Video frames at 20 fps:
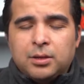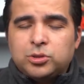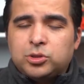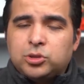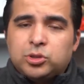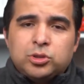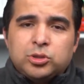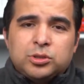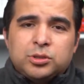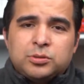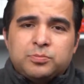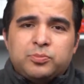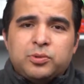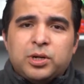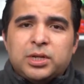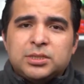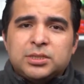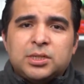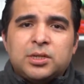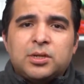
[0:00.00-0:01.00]
you just
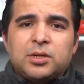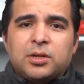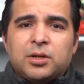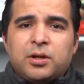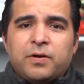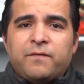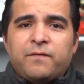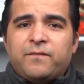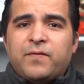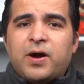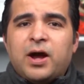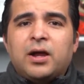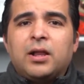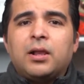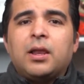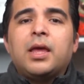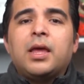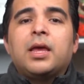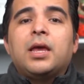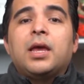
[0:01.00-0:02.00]
press the
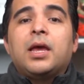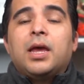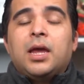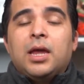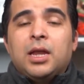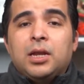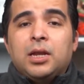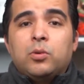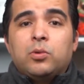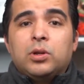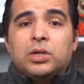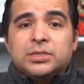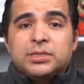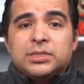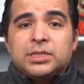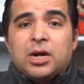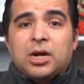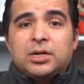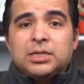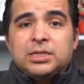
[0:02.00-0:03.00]
file and it will
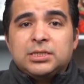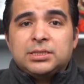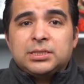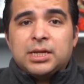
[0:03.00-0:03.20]
start this